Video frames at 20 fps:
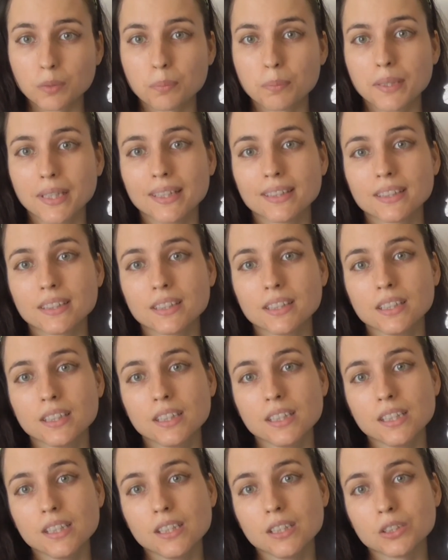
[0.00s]
5,
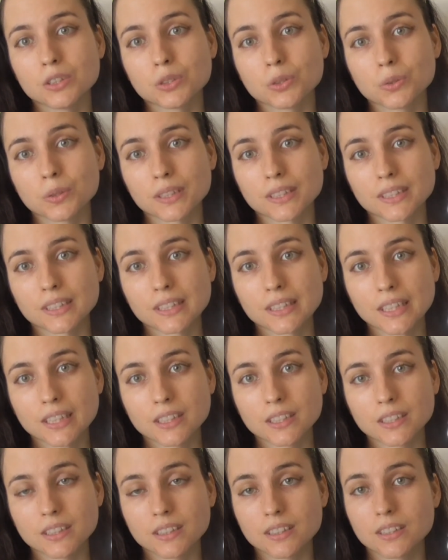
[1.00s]
sorg
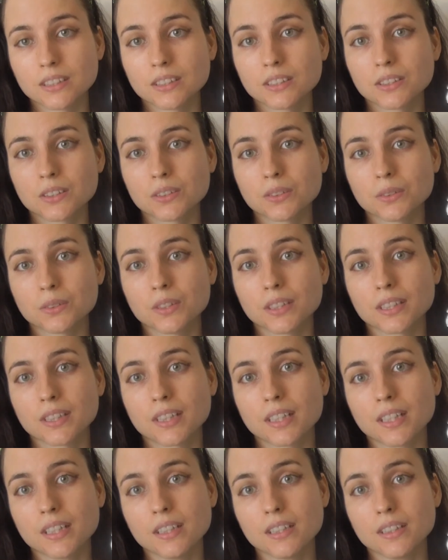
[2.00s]
6, sorg
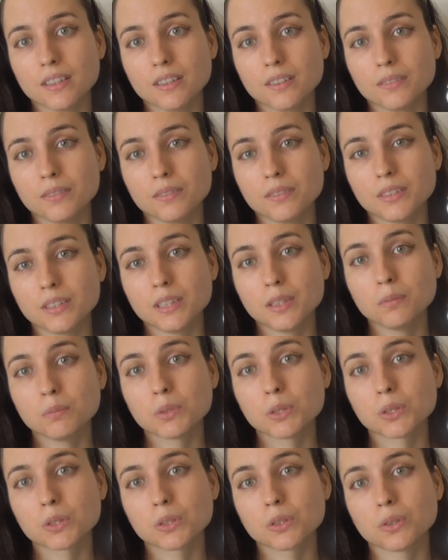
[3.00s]
7,
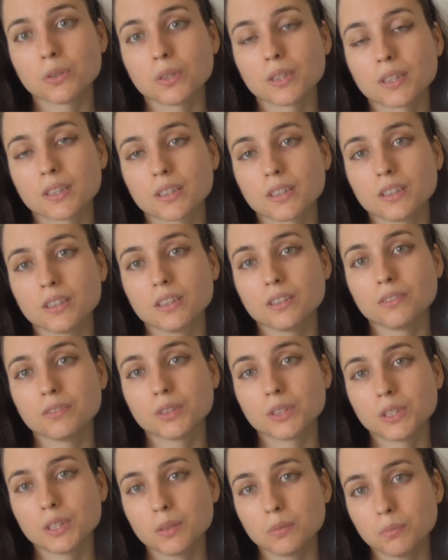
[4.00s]
sorg
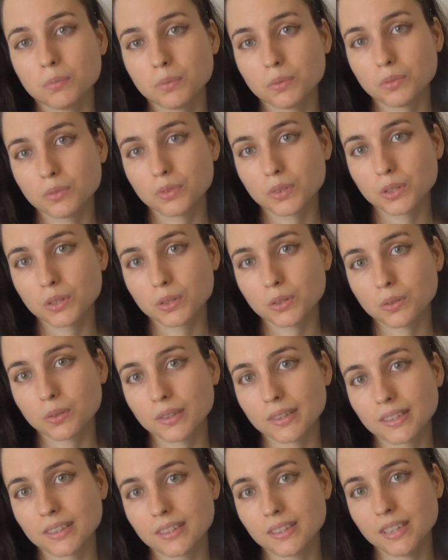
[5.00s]
8,
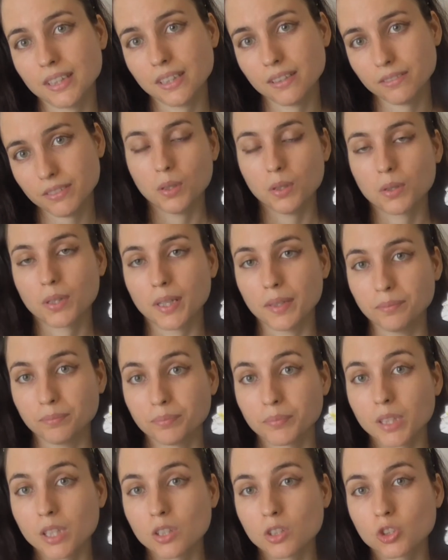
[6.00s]
sorg 9. Okay,
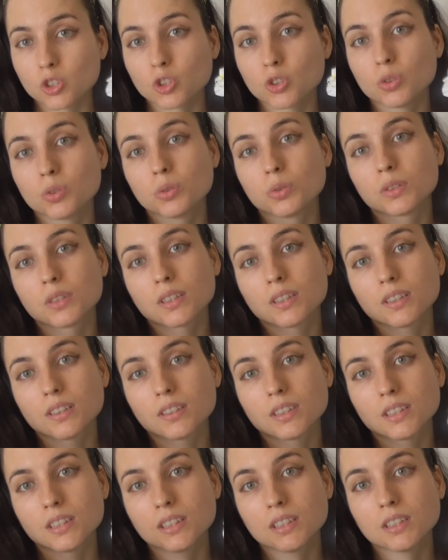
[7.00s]
so
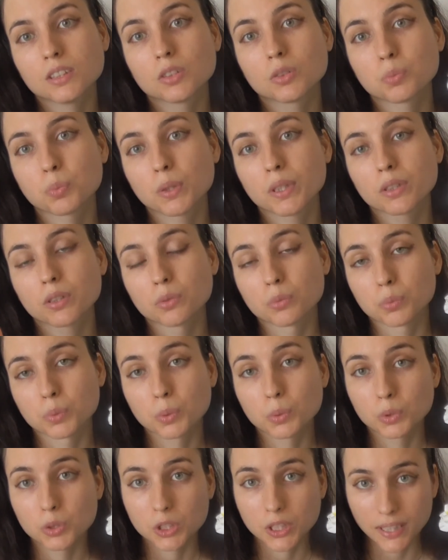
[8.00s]
this is where the
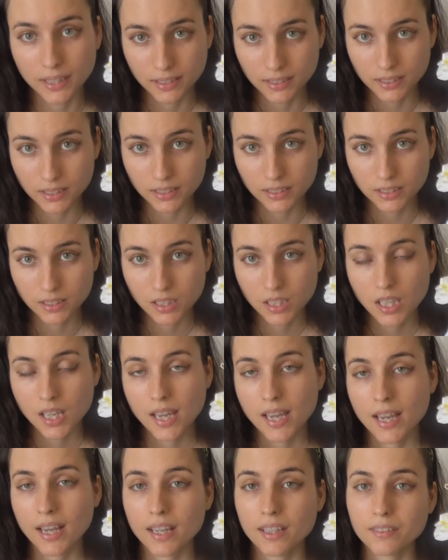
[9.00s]
rule changes.
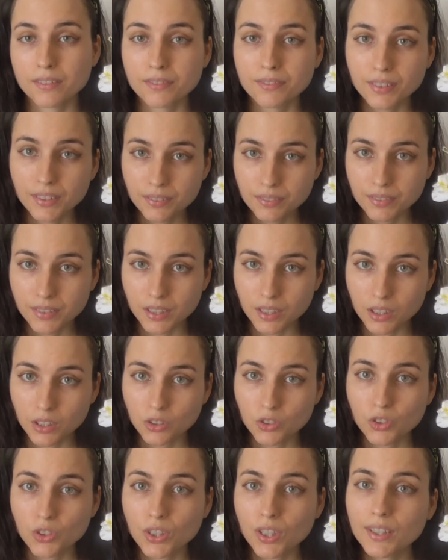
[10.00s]
At
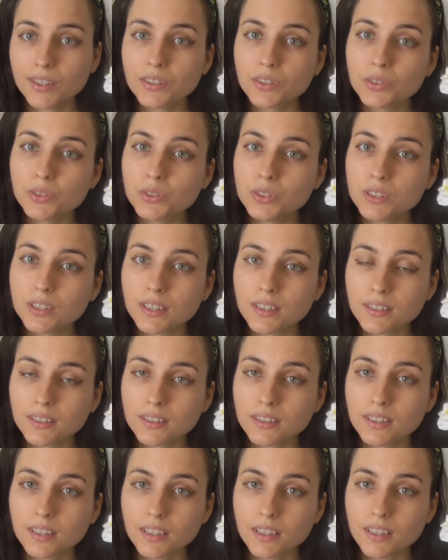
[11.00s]
50, you're not
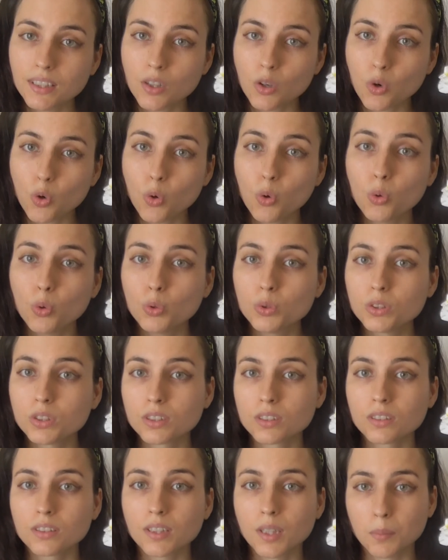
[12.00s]
using the
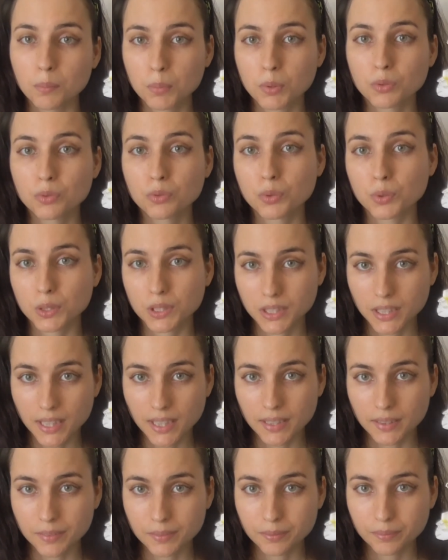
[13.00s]
old number for
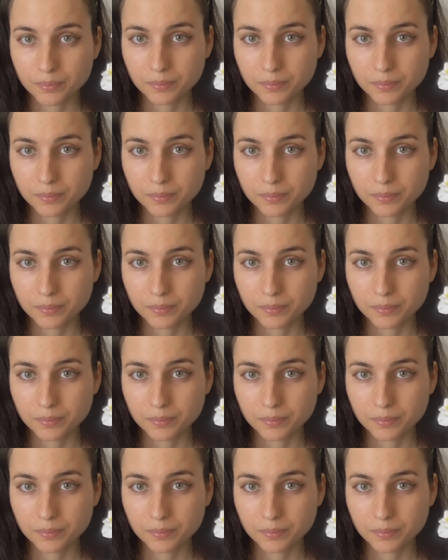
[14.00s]
10,